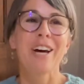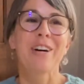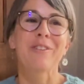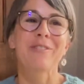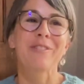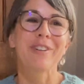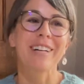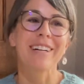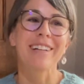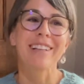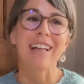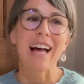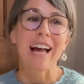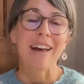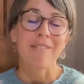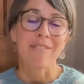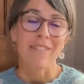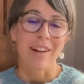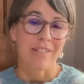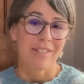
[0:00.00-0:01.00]
Well, I
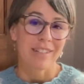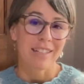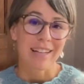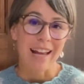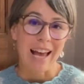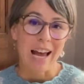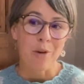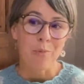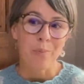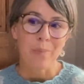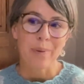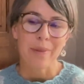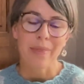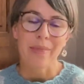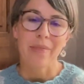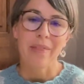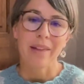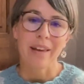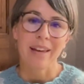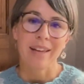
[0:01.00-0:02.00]
found an app
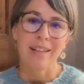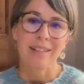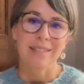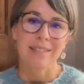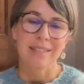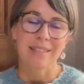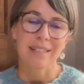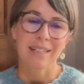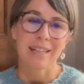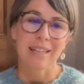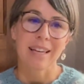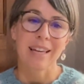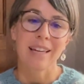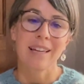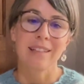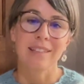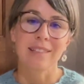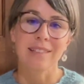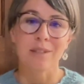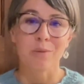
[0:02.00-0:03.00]
that
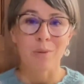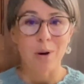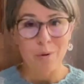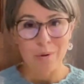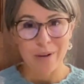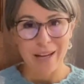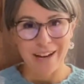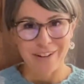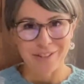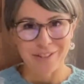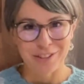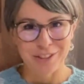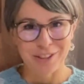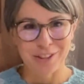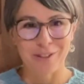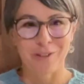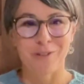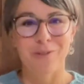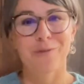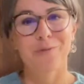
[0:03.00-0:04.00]
is a row
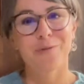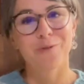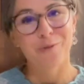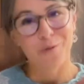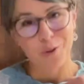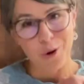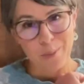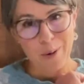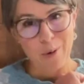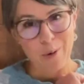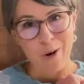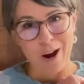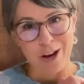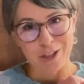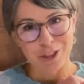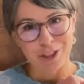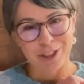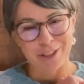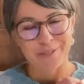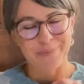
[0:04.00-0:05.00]
counter for my
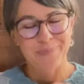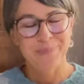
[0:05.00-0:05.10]
watch,